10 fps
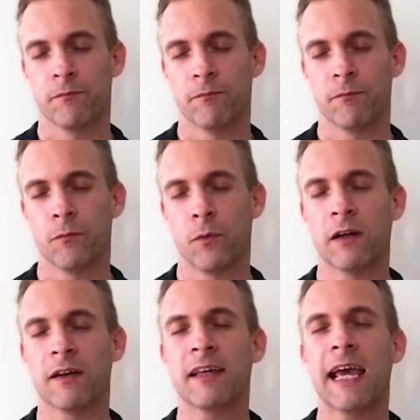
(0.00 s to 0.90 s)
We are
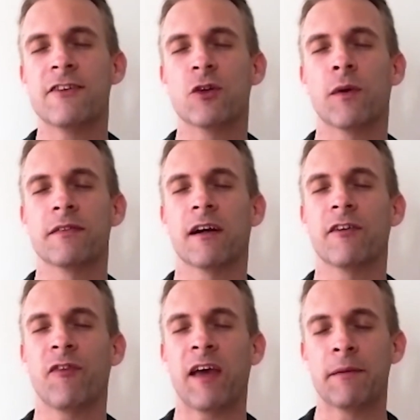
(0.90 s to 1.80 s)
engaging with our
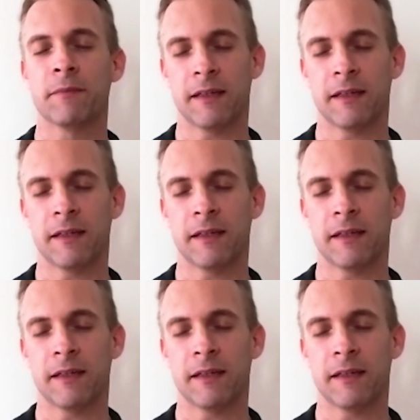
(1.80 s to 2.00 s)
family,